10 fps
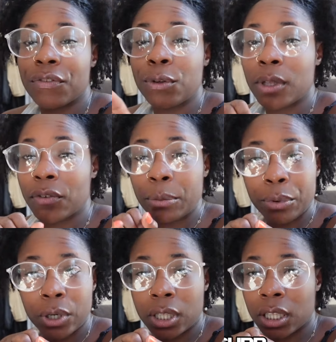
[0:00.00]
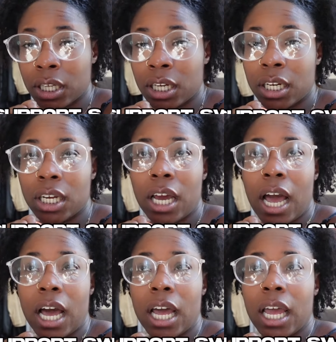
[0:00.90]
If you live in Brooklyn
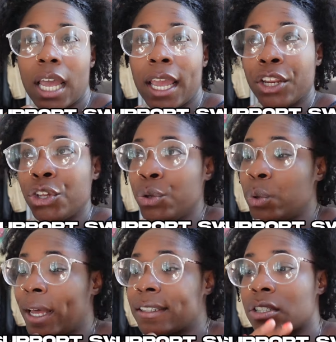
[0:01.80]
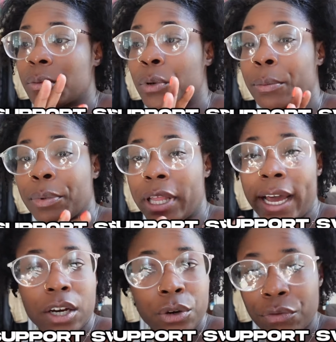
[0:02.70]
and you like to support
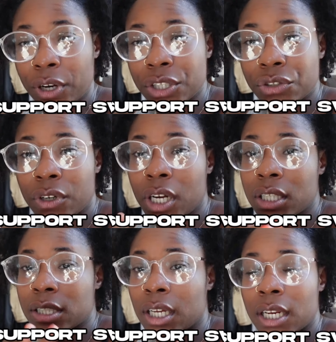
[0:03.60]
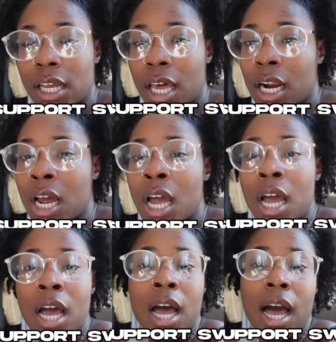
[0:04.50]
black-owned restaurants, yada, yada, yada,
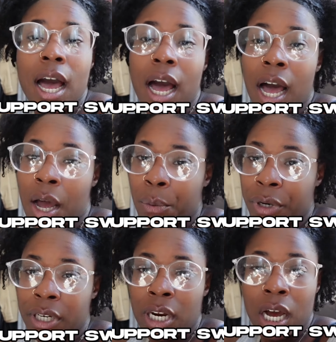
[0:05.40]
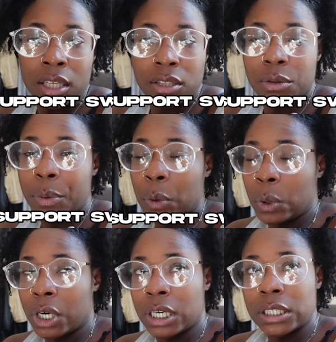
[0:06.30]
I would not
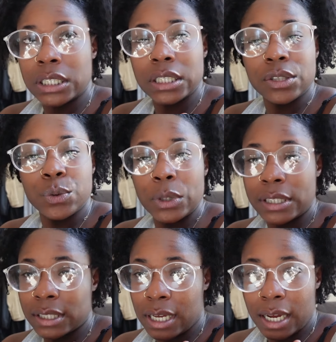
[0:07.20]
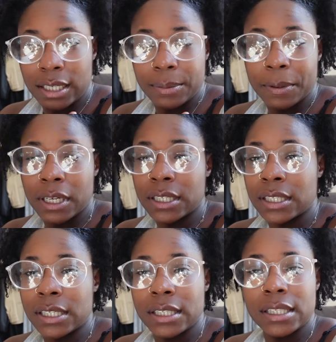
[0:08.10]
support Sweet Science because
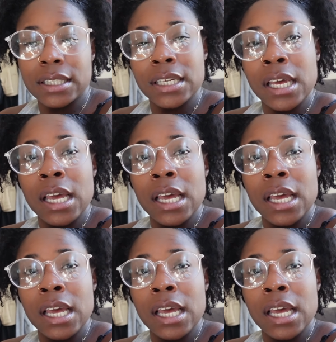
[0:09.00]
it's